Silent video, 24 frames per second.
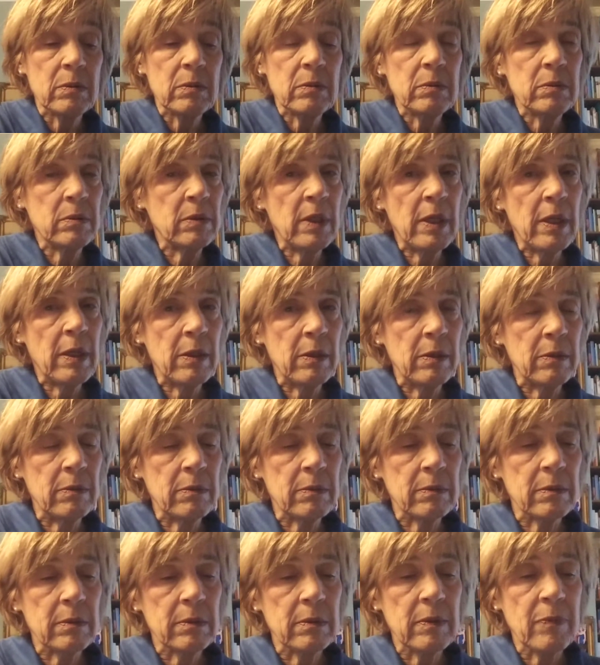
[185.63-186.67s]
No.
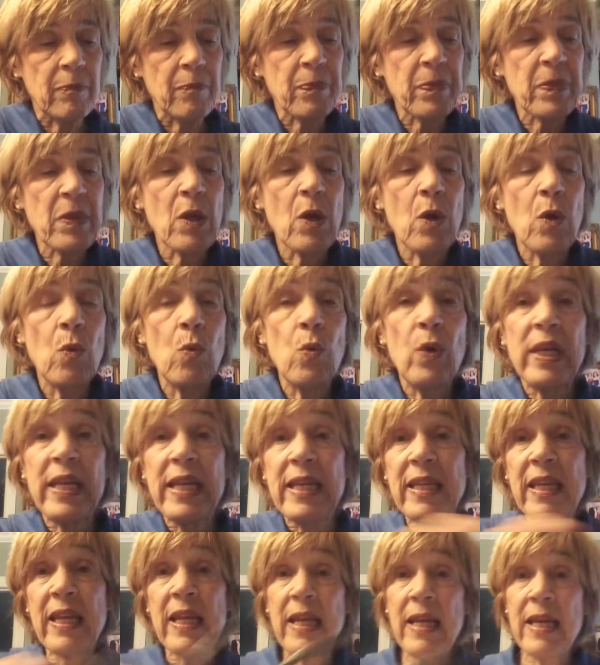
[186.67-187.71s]
Would he
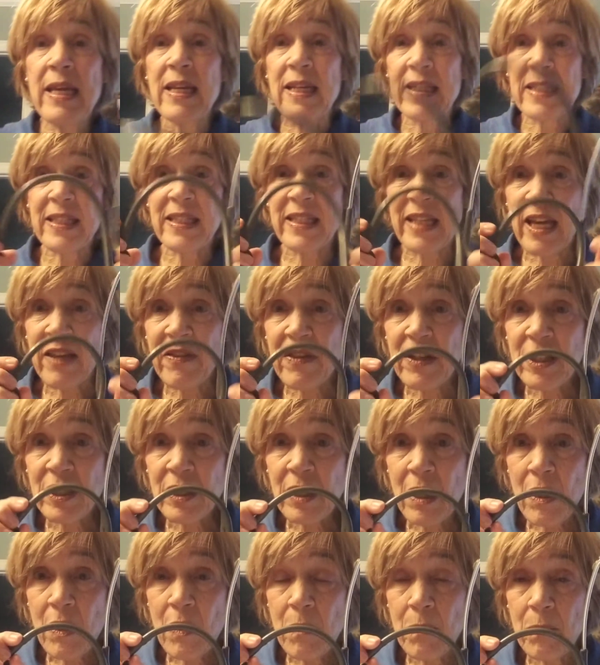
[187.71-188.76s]
need a
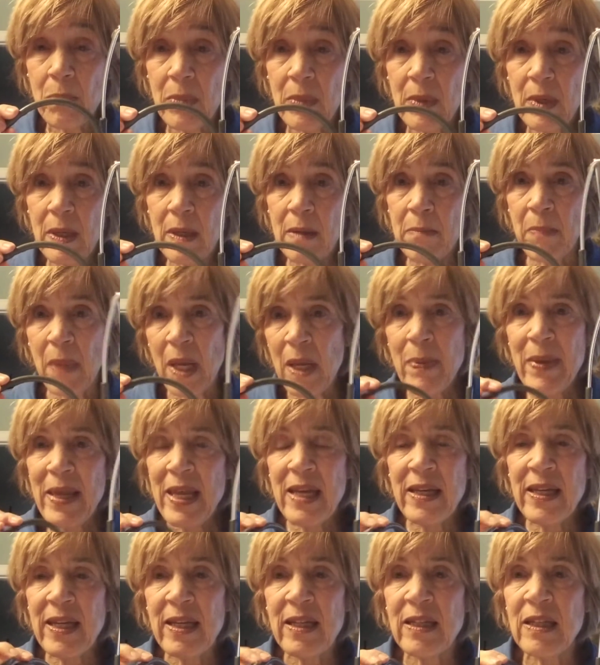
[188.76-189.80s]
stethoscope? Maybe he
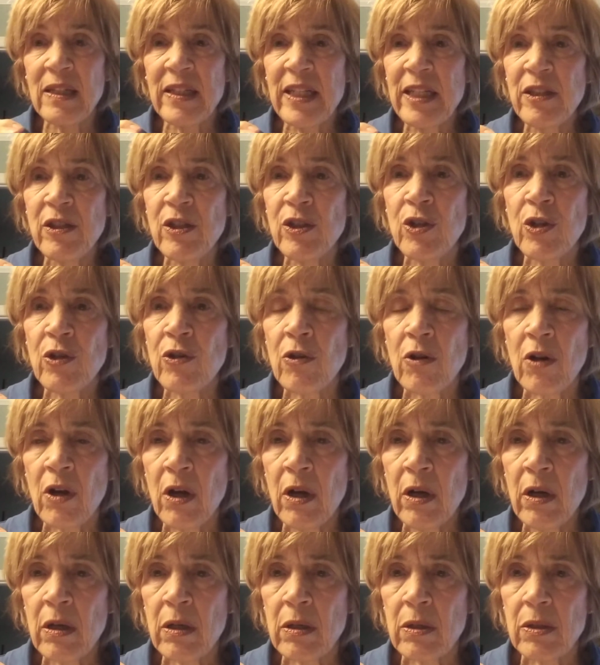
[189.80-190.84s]
needed to listen to their
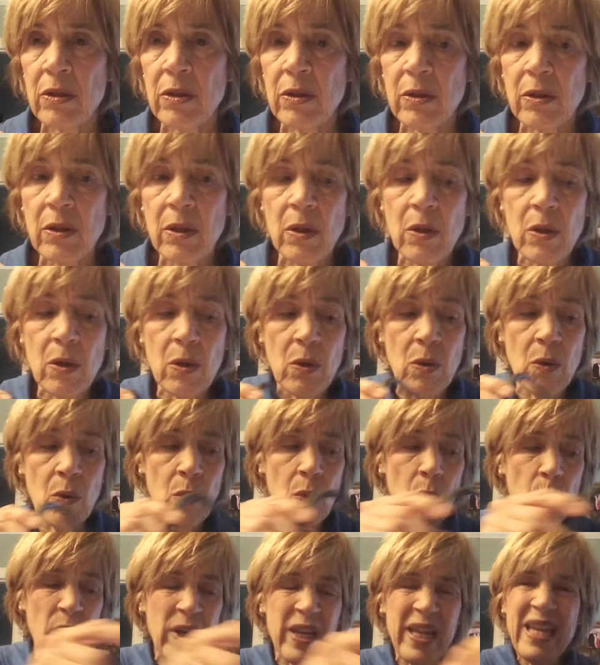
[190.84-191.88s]
hearts.
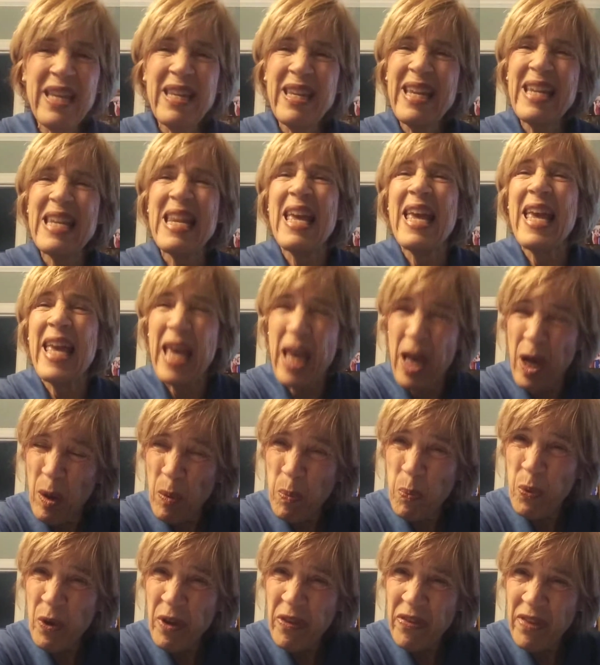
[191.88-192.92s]
Would he need help
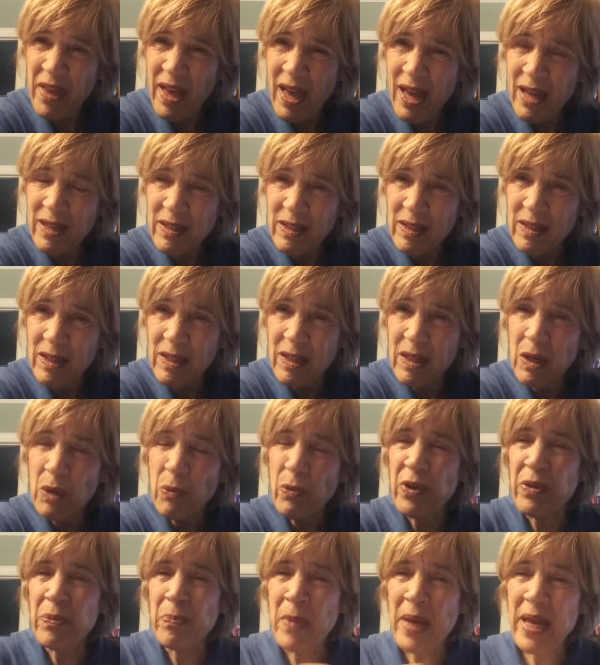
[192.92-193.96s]
with that?
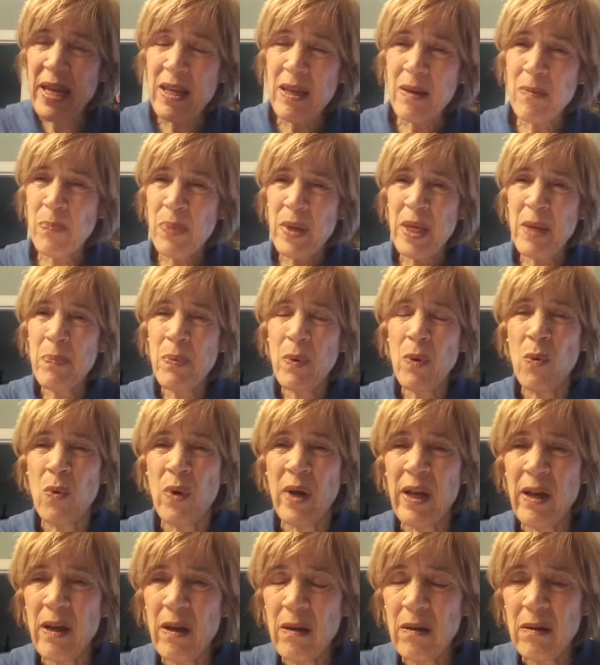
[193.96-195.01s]
With making people
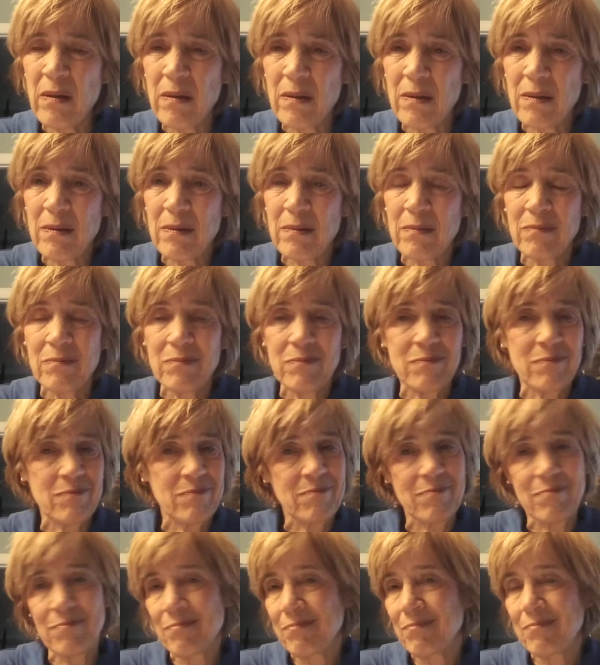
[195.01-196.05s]
well?
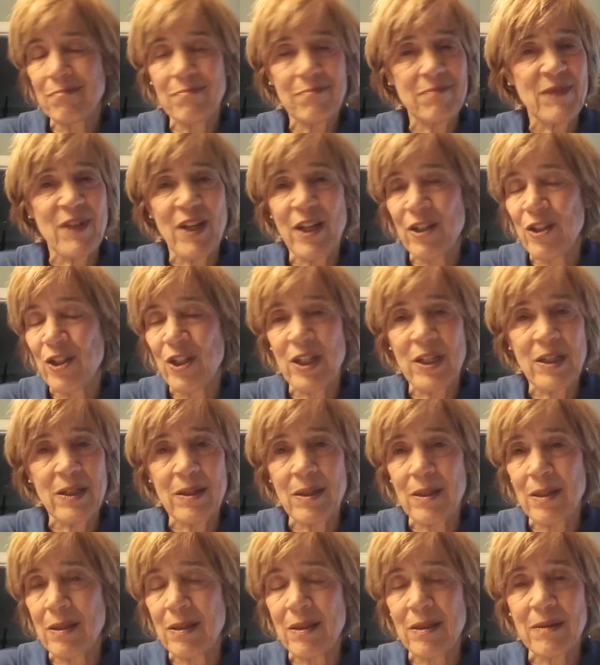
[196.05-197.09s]
Not
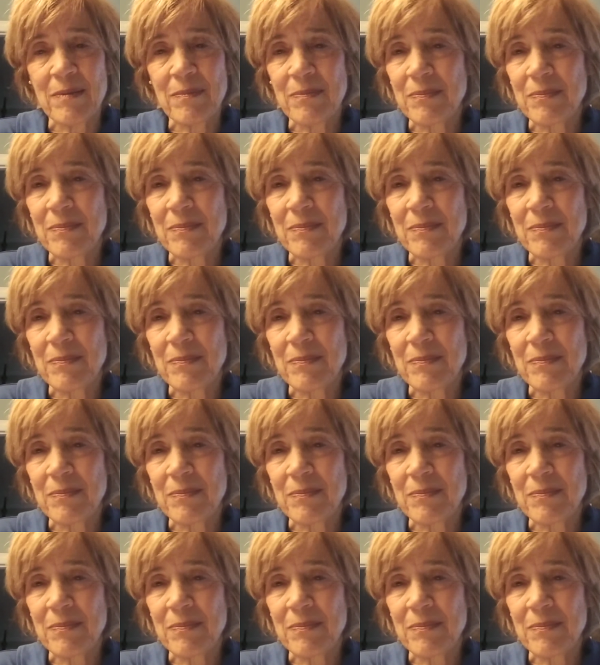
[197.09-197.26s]
Jesus.